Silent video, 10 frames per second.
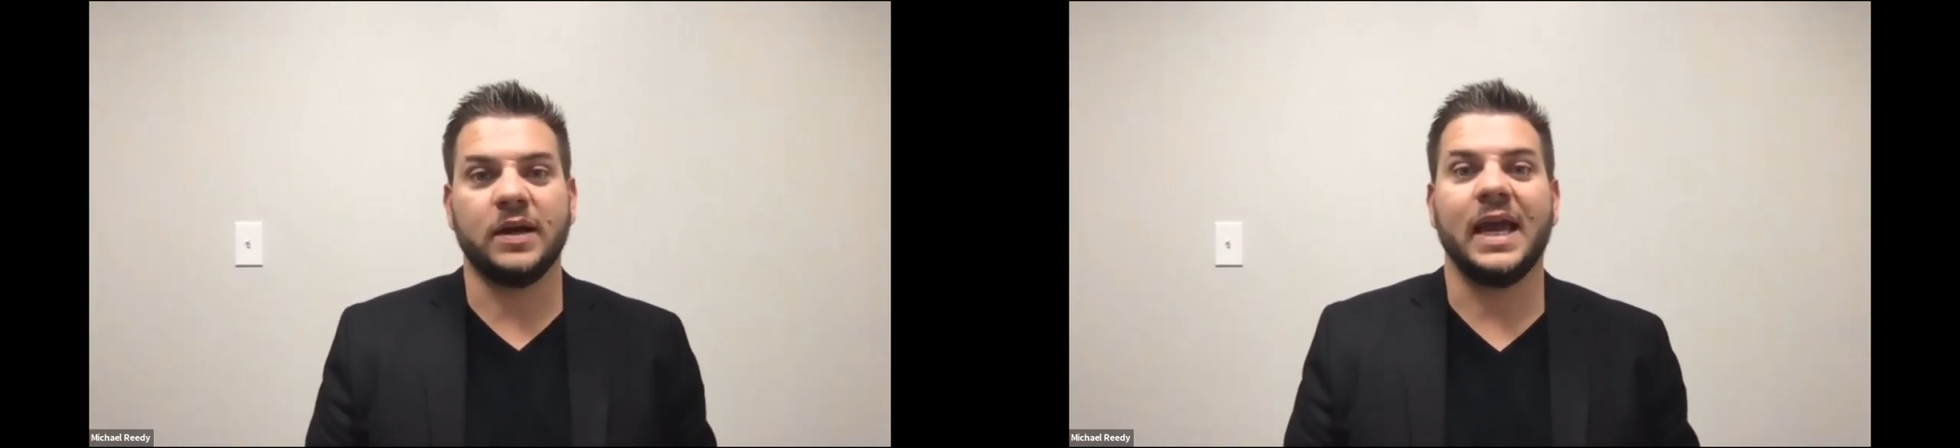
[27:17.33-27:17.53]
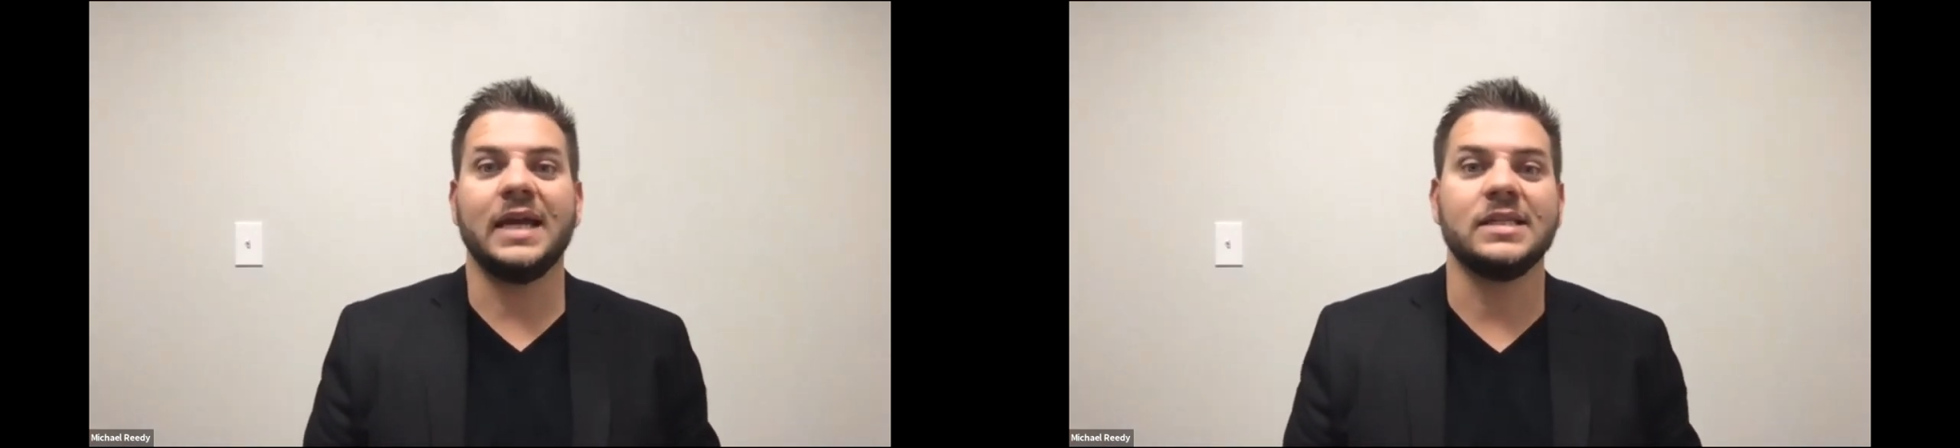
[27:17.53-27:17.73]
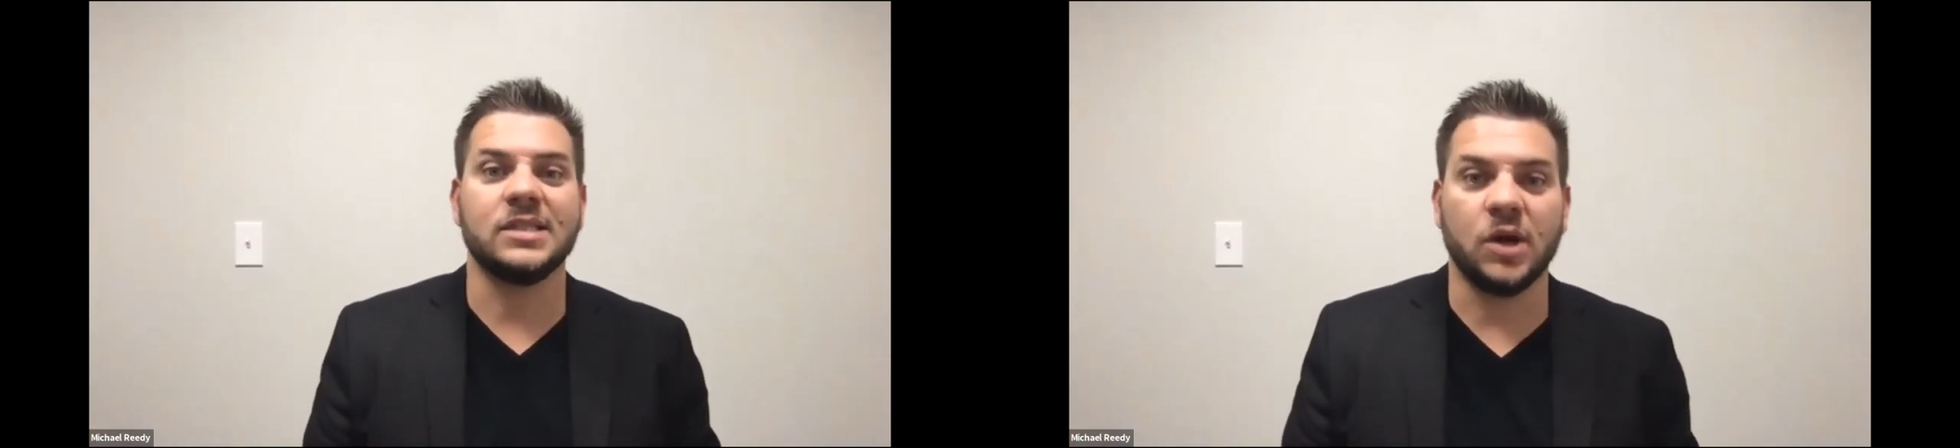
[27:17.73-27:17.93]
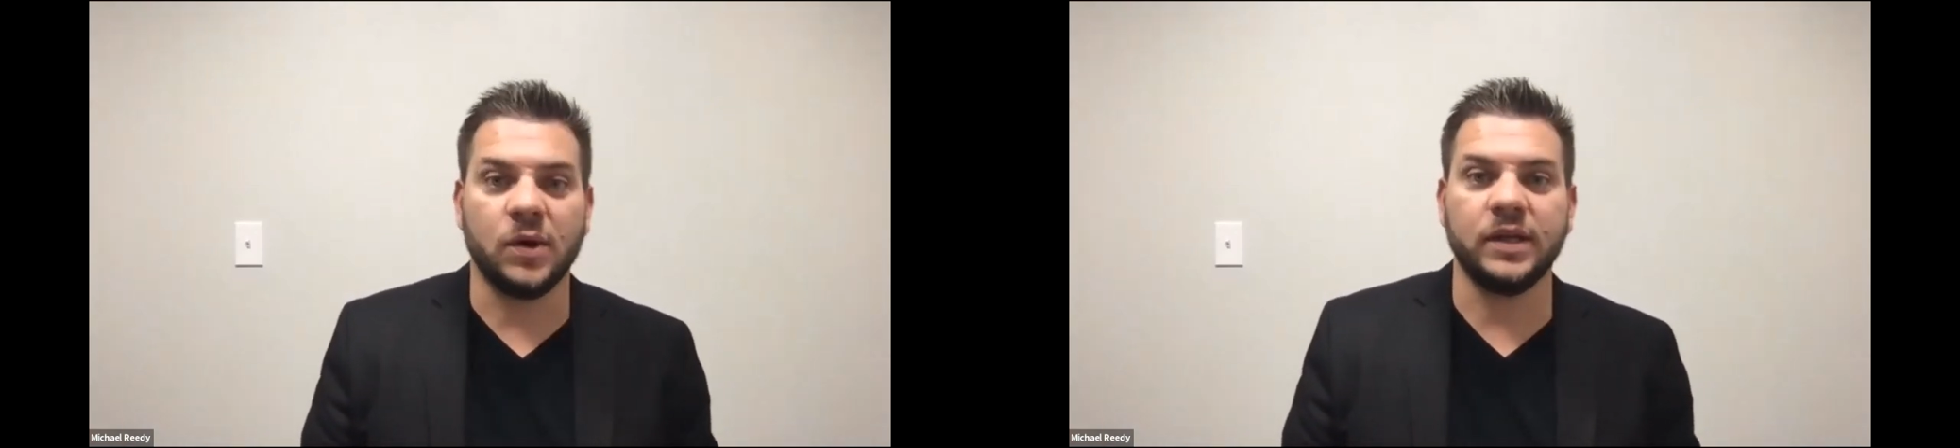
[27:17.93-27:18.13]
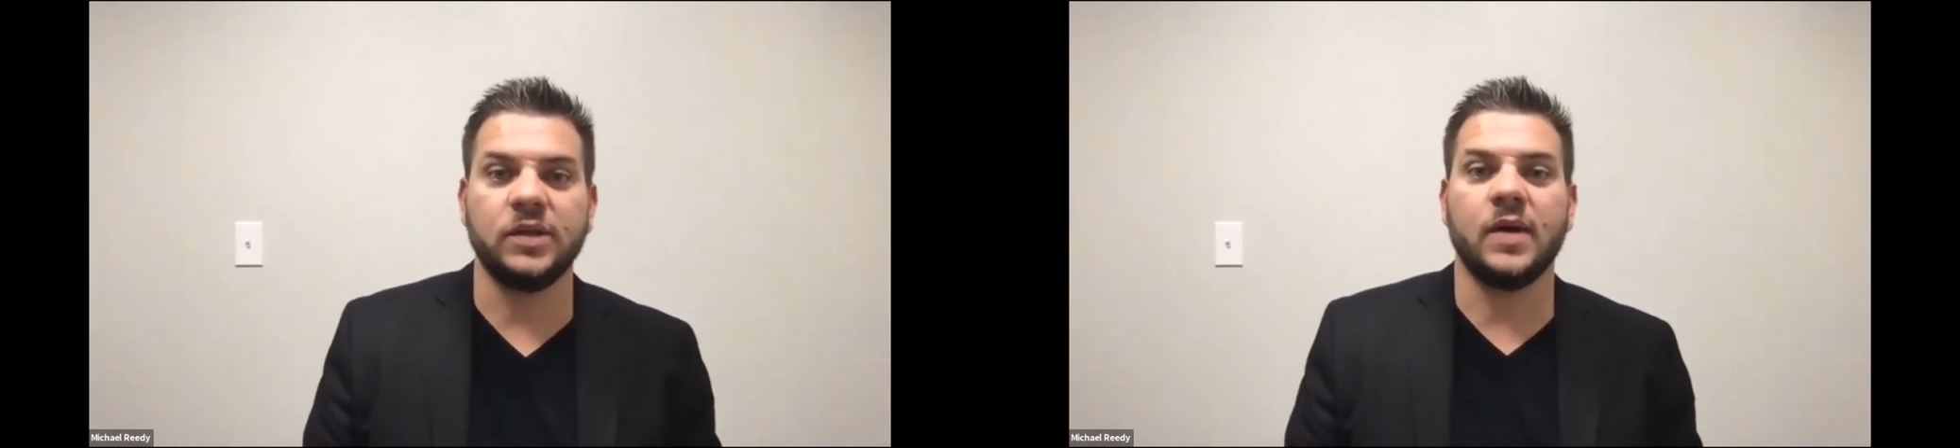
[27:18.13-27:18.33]
Hey,
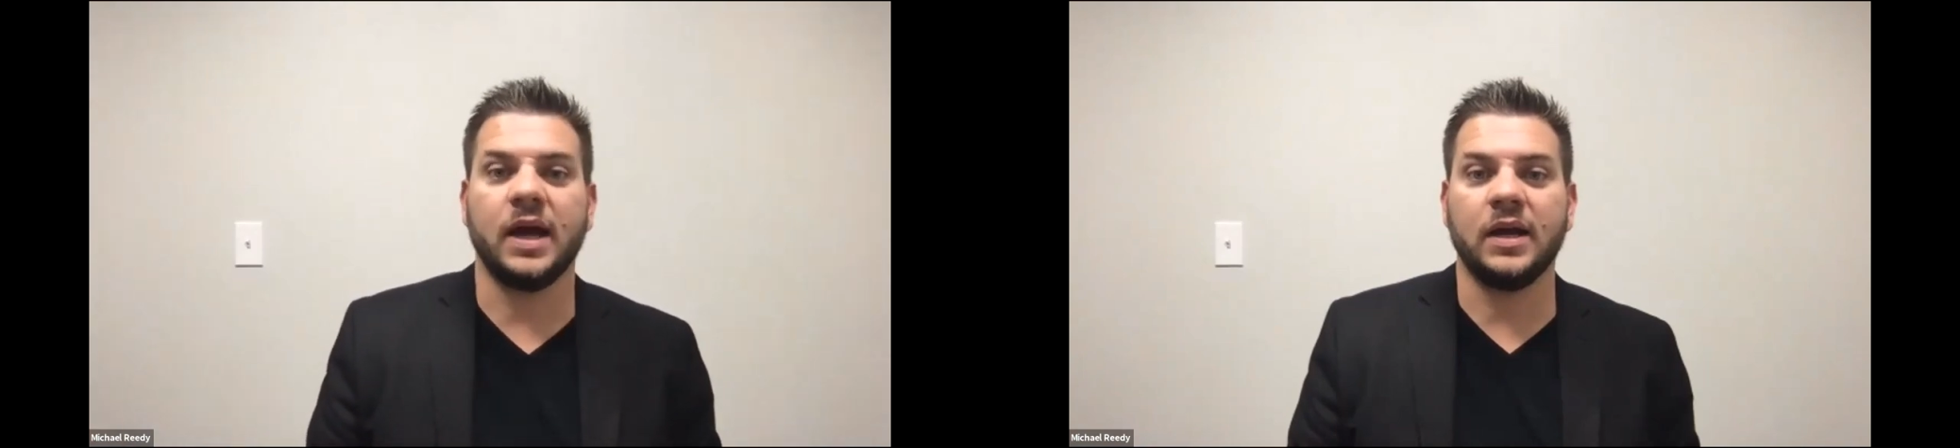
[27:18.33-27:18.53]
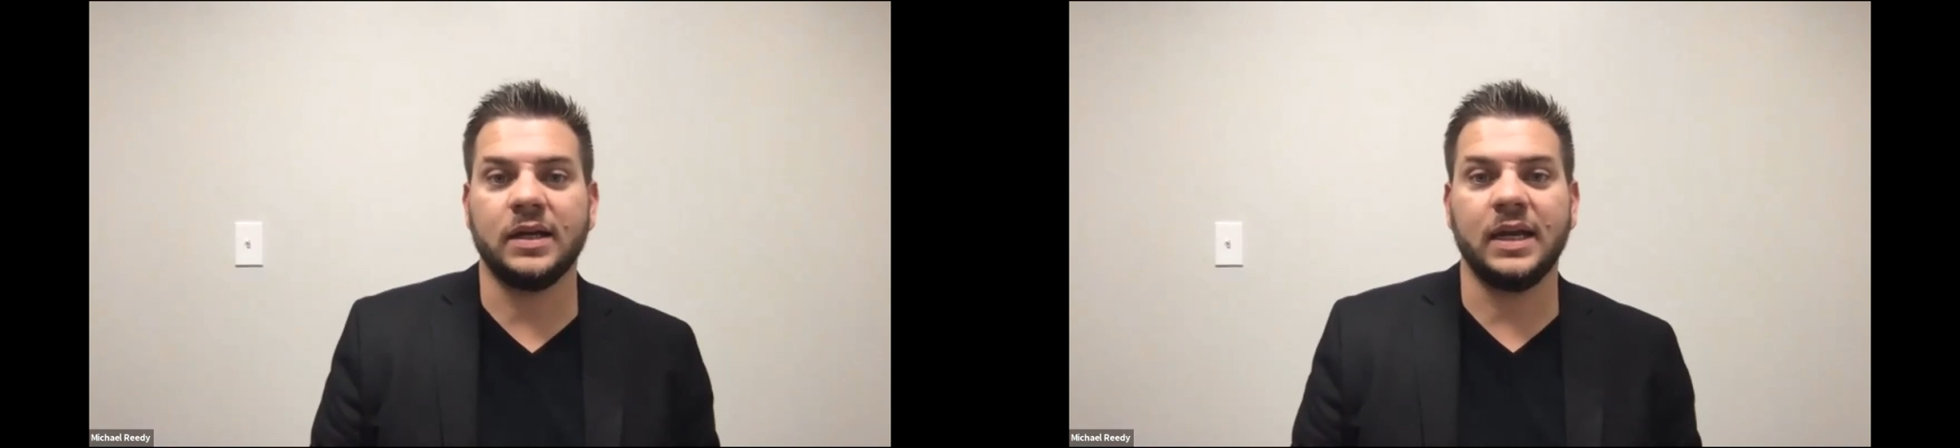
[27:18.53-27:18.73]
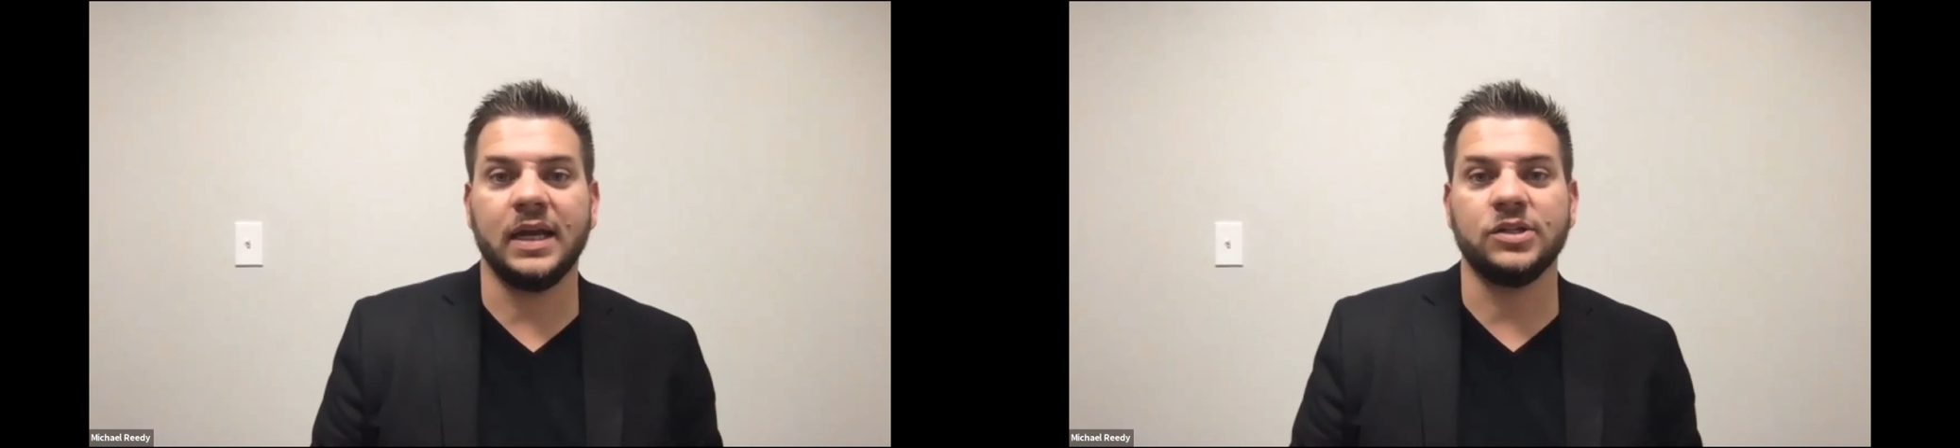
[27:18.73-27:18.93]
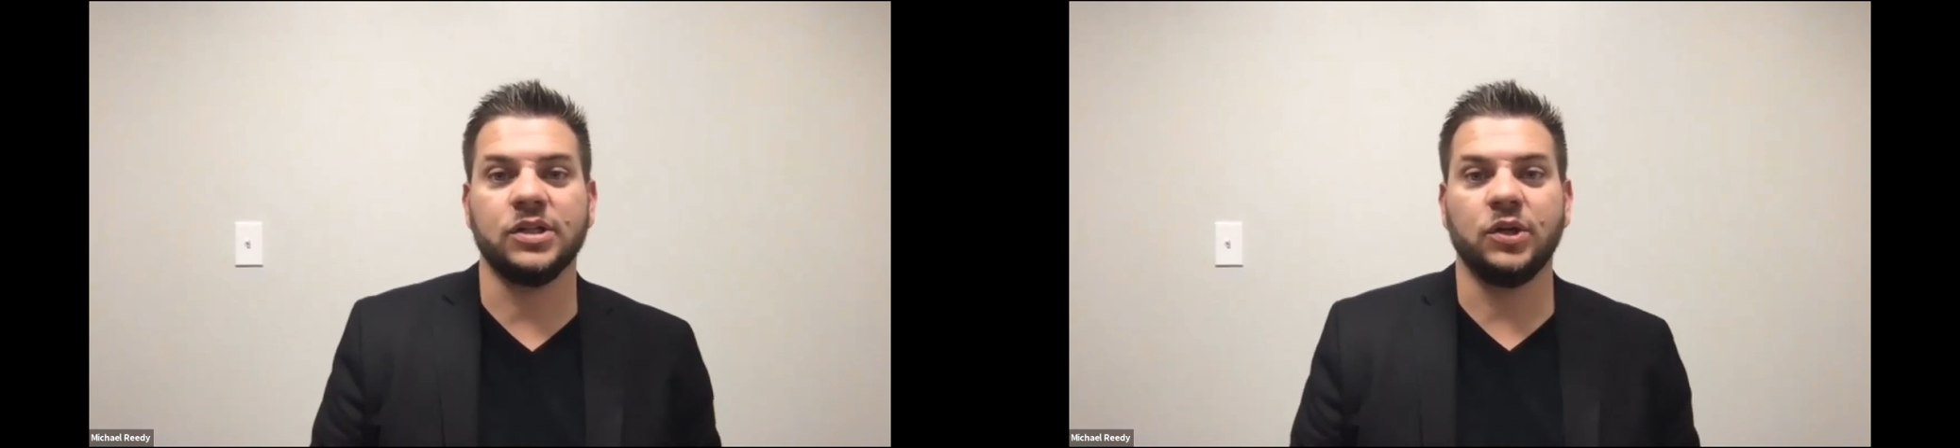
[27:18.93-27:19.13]
sorry you hired an agent